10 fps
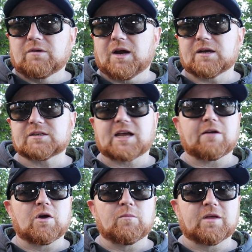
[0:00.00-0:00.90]
Right, let's
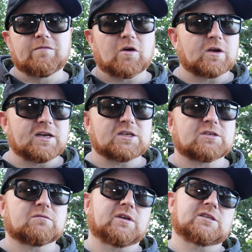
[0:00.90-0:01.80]
carry on with the vlog. And
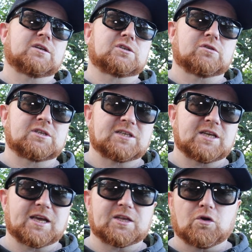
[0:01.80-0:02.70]
it's good to
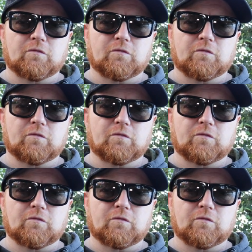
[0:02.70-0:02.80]
see you again.